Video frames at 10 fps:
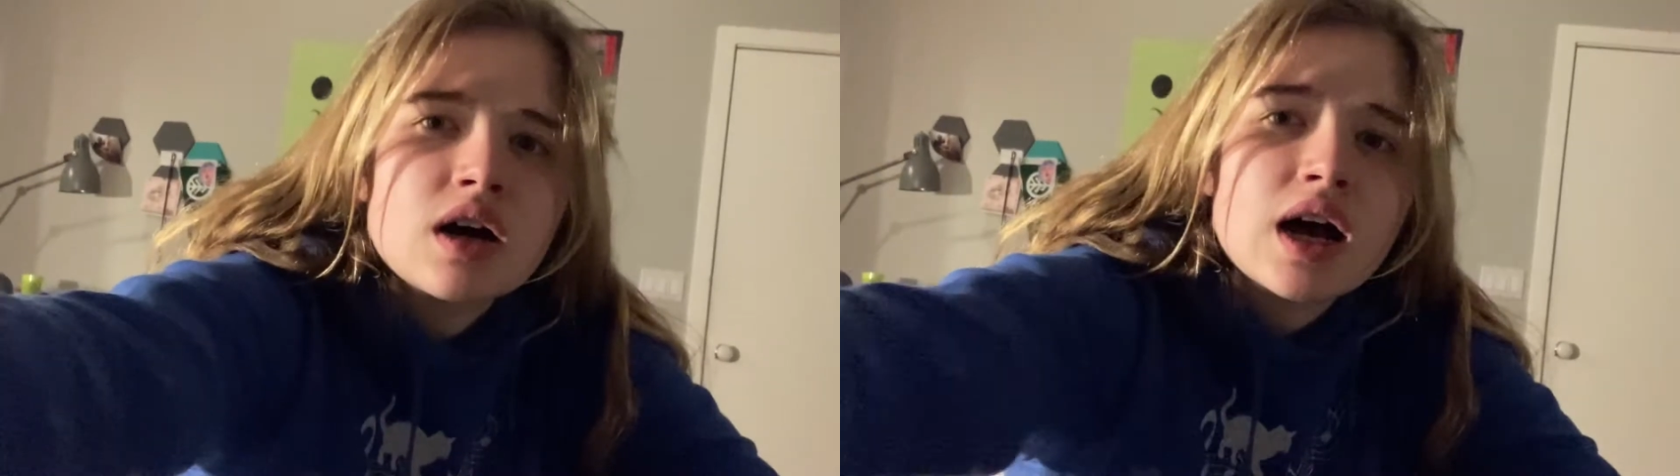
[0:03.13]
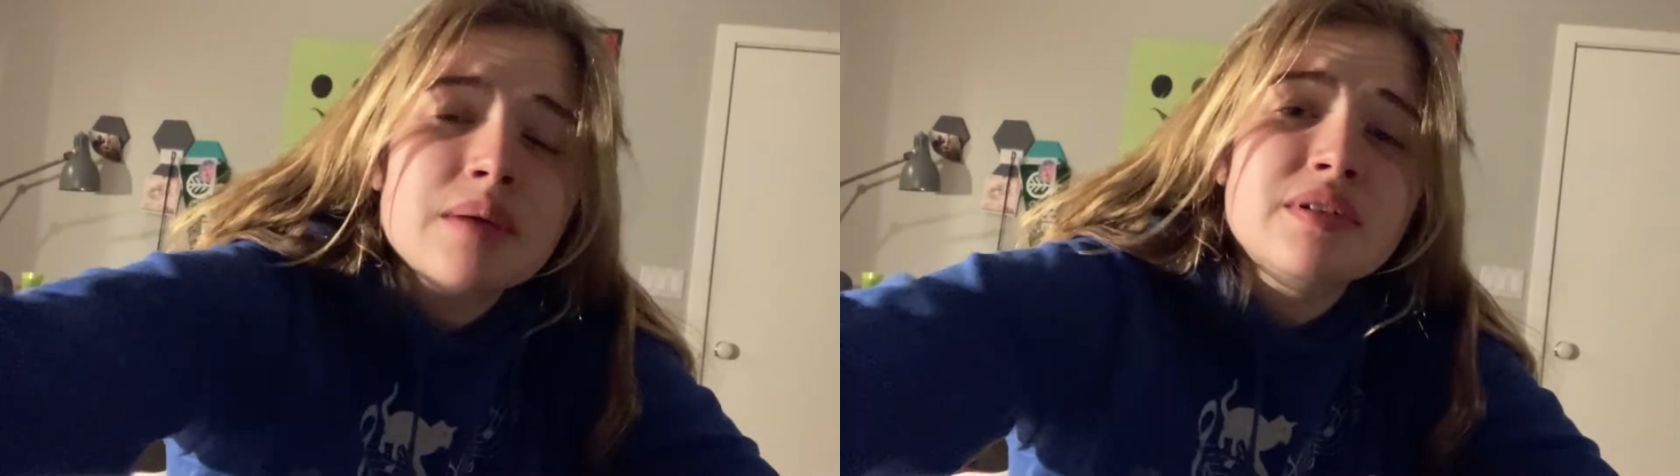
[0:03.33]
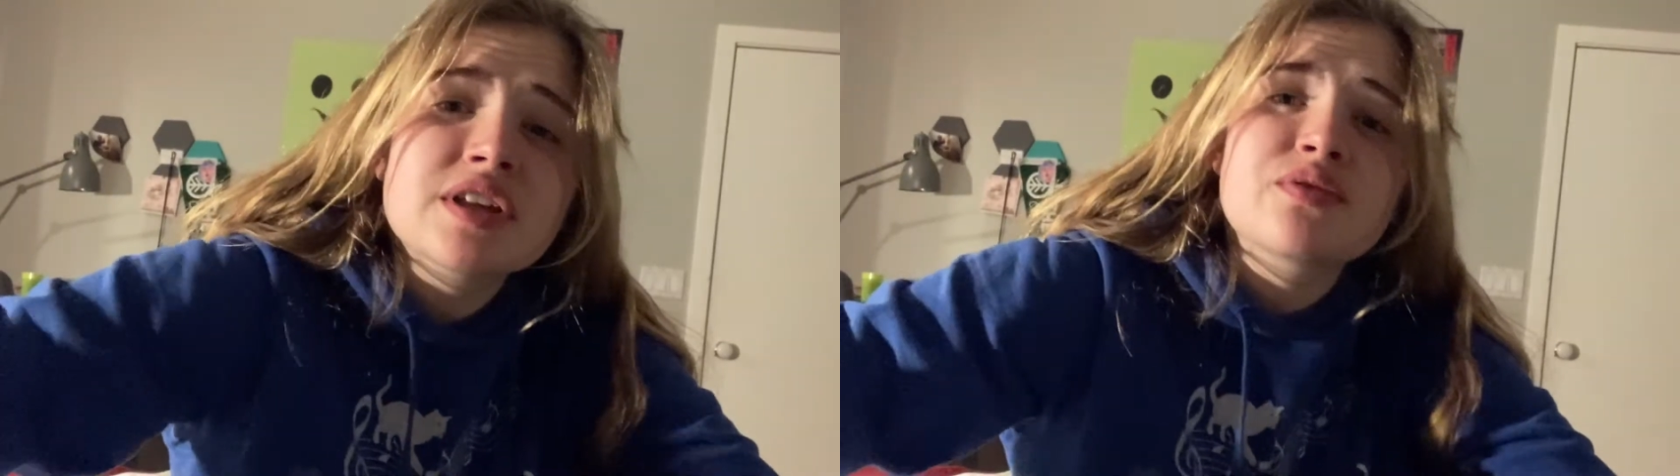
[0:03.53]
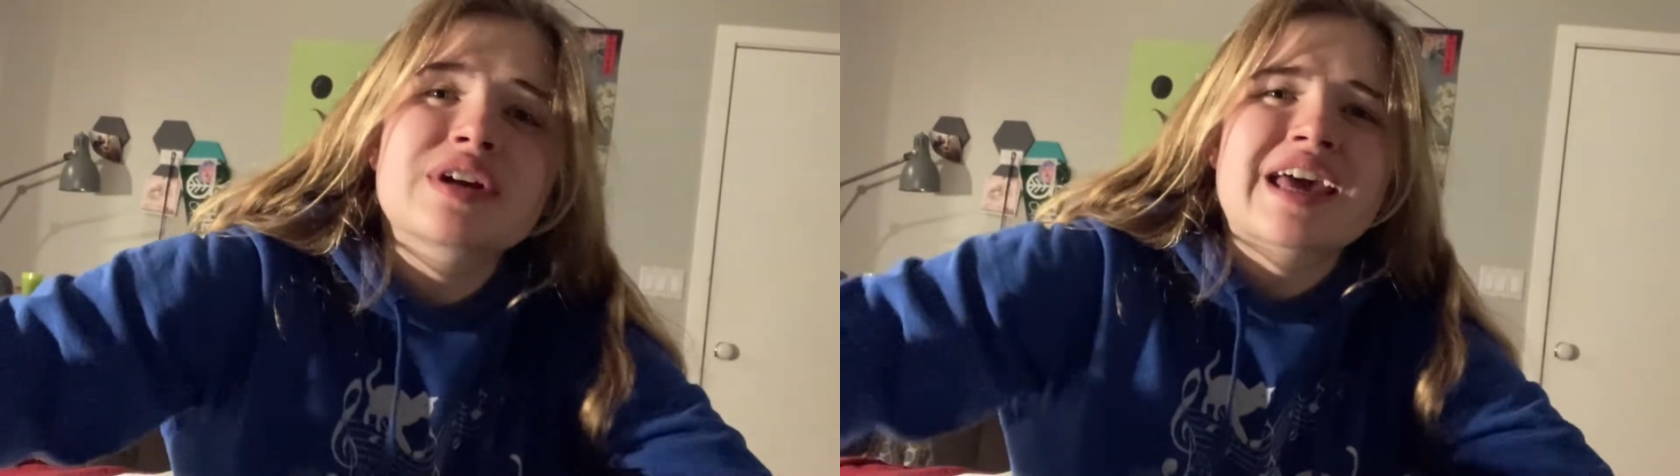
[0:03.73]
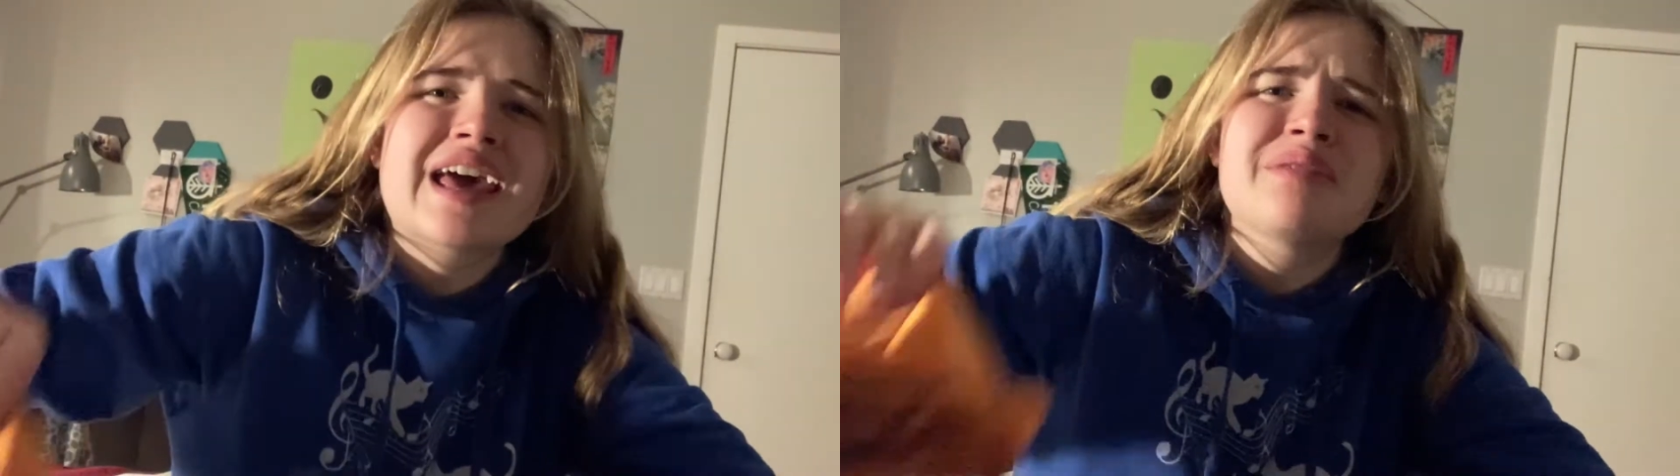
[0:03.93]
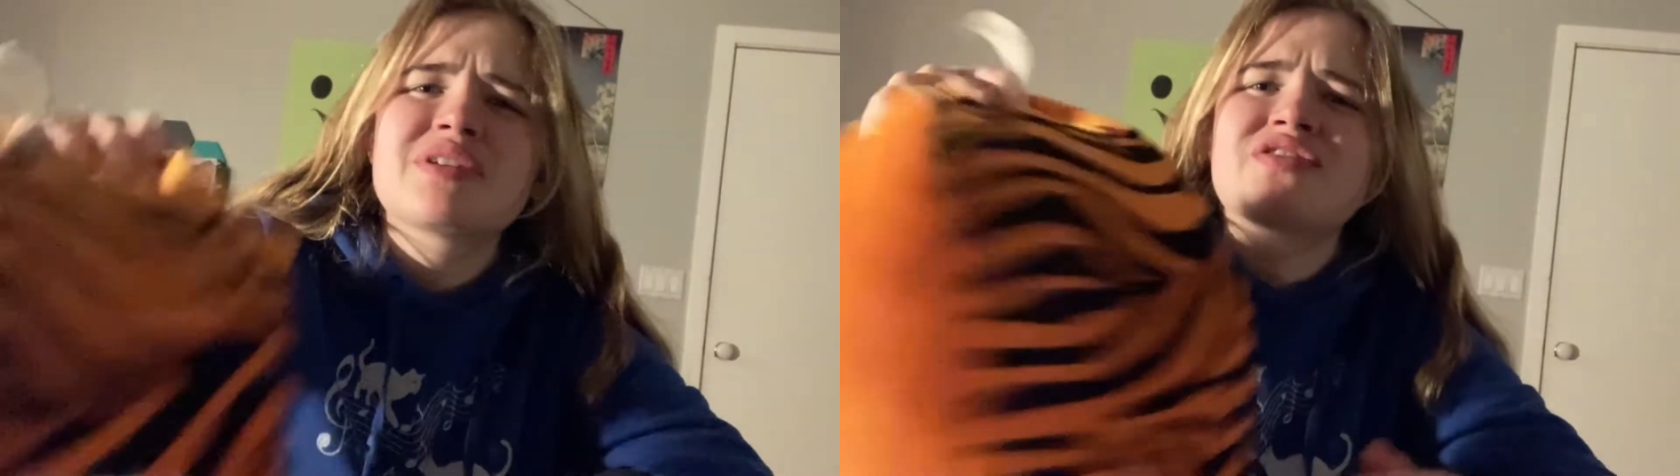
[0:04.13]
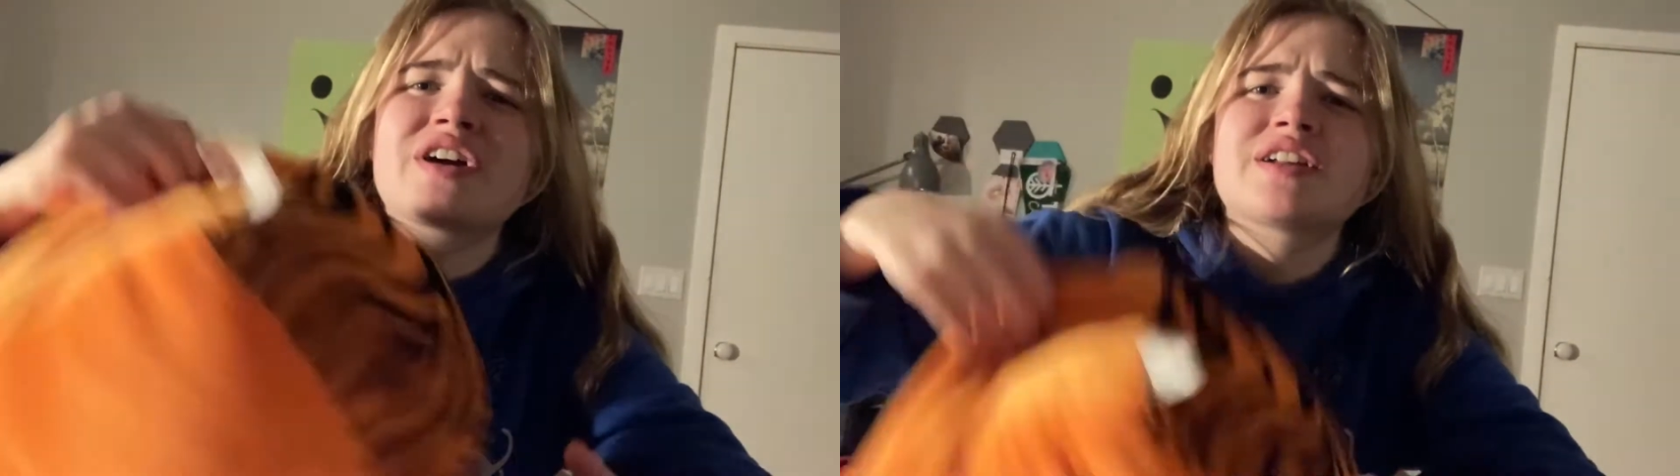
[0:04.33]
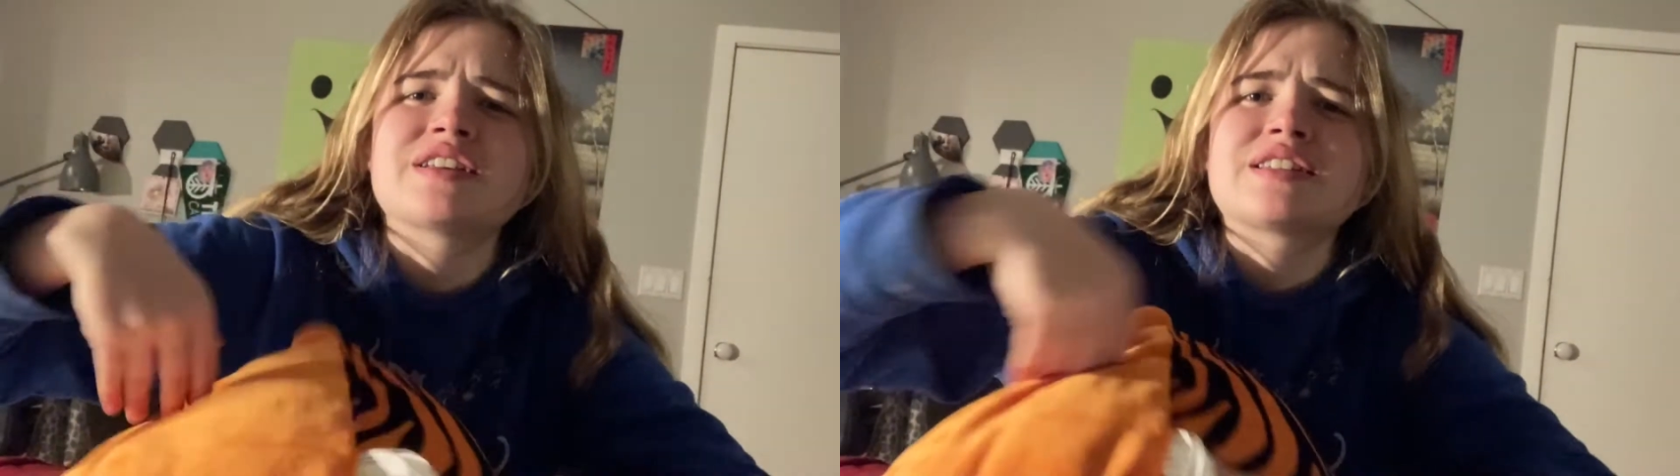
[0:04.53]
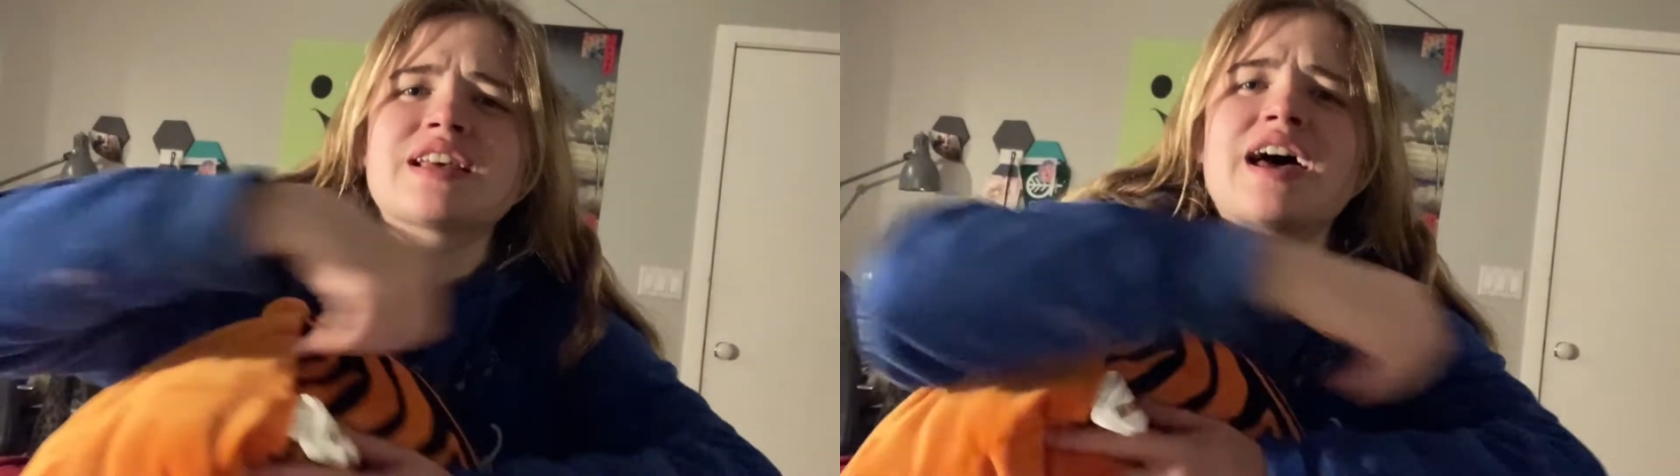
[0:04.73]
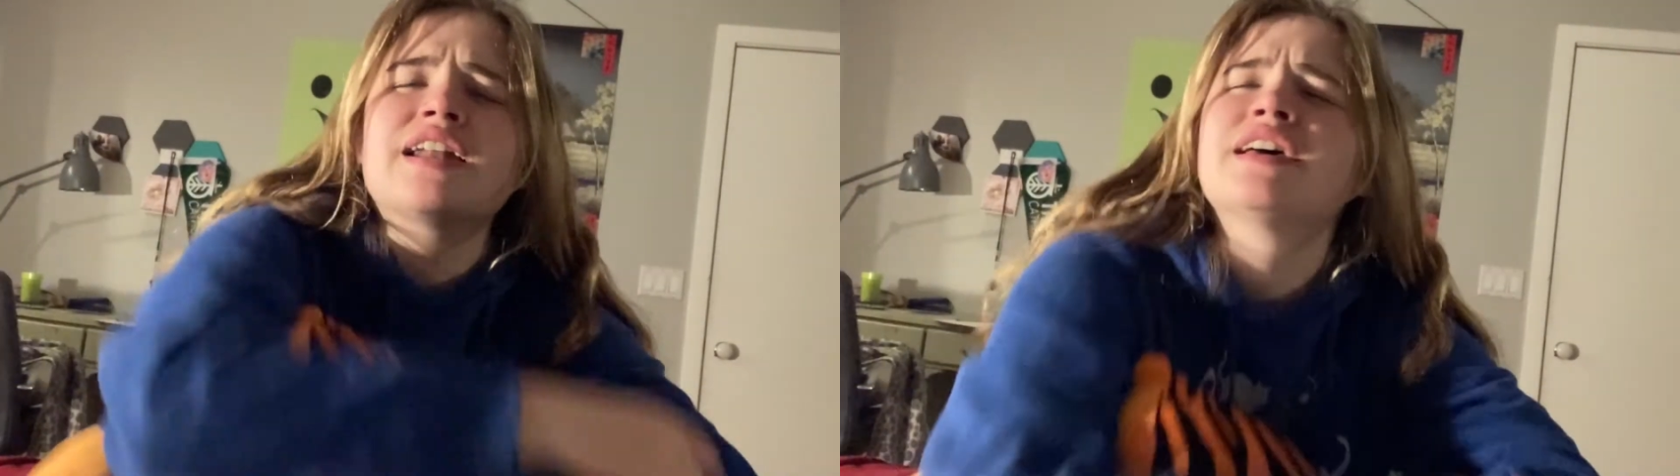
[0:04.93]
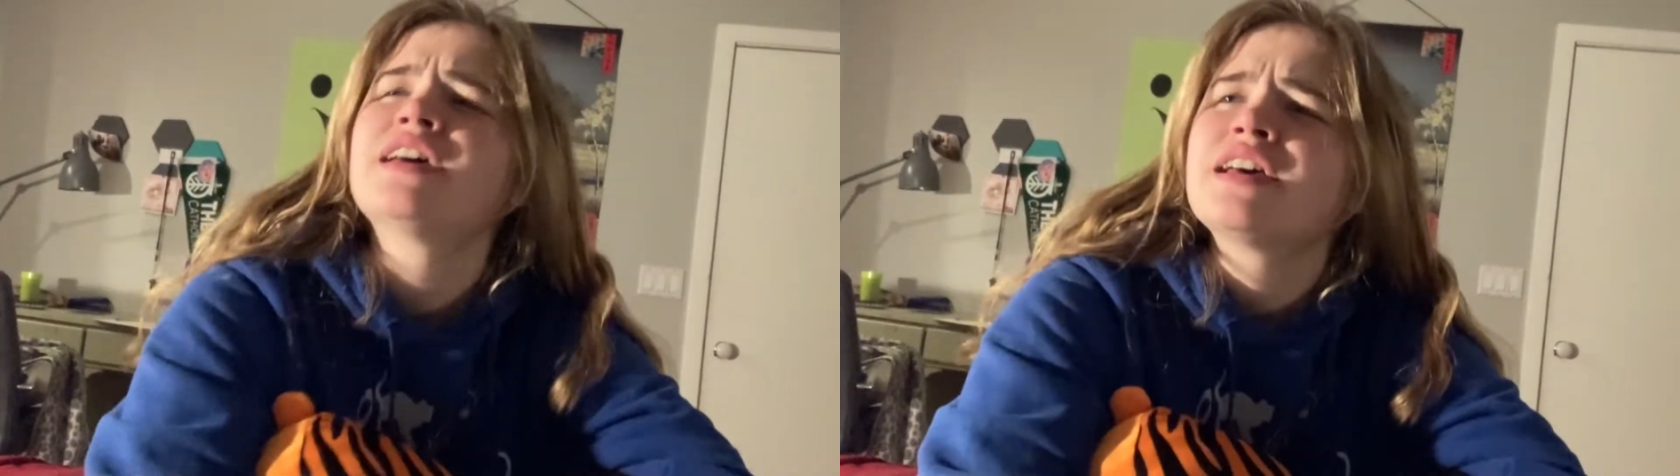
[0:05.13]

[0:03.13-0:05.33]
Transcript: I believe what can be fairly said